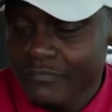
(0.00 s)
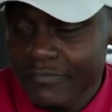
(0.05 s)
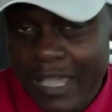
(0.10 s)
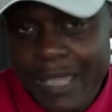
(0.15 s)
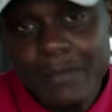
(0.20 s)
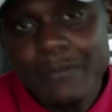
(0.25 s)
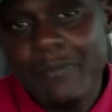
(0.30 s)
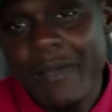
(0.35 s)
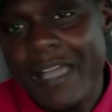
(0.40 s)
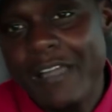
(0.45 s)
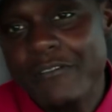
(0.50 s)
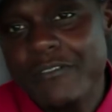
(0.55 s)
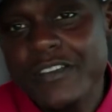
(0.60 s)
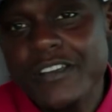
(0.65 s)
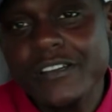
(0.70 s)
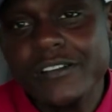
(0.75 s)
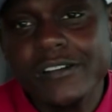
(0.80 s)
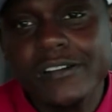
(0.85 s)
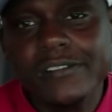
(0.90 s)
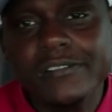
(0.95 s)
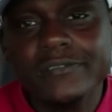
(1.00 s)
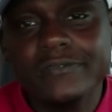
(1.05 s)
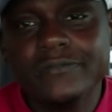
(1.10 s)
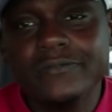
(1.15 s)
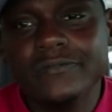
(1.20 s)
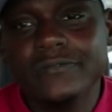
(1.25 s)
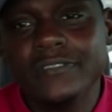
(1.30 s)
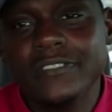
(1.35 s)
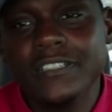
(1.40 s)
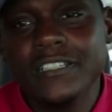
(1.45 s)
baby back rib.
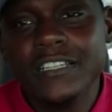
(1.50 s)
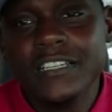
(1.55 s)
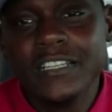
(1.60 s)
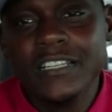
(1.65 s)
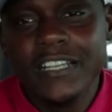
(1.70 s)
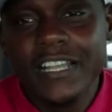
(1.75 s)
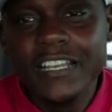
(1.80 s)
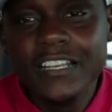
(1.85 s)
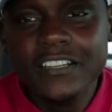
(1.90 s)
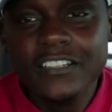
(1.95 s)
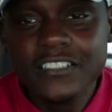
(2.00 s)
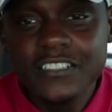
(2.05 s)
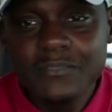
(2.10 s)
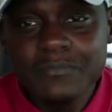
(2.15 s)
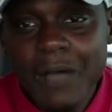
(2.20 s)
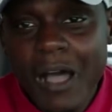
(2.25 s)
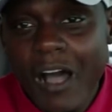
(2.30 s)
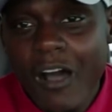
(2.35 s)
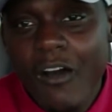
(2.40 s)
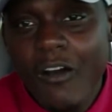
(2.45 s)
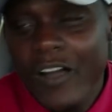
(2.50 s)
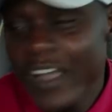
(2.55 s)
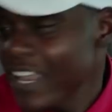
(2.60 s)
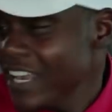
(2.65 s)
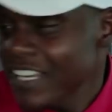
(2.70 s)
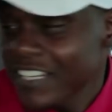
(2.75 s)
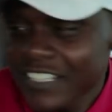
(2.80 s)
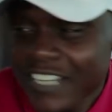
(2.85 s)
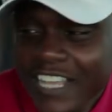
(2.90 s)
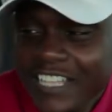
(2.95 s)
They look small.
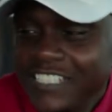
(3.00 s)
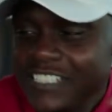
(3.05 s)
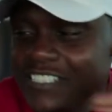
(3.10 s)
They look, they